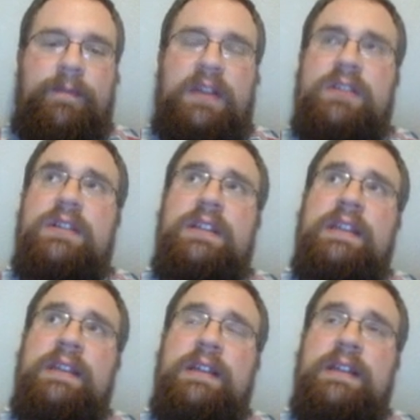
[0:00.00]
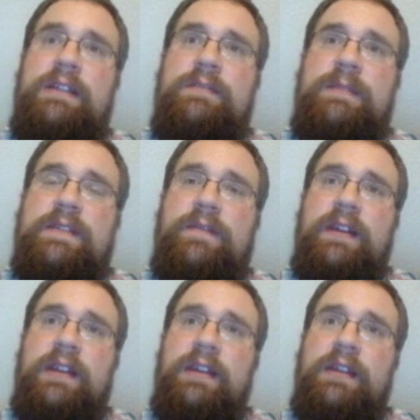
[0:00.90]
actually, didn't they
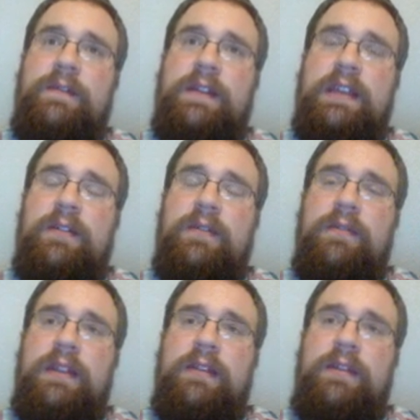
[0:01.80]
specify in the FAQ that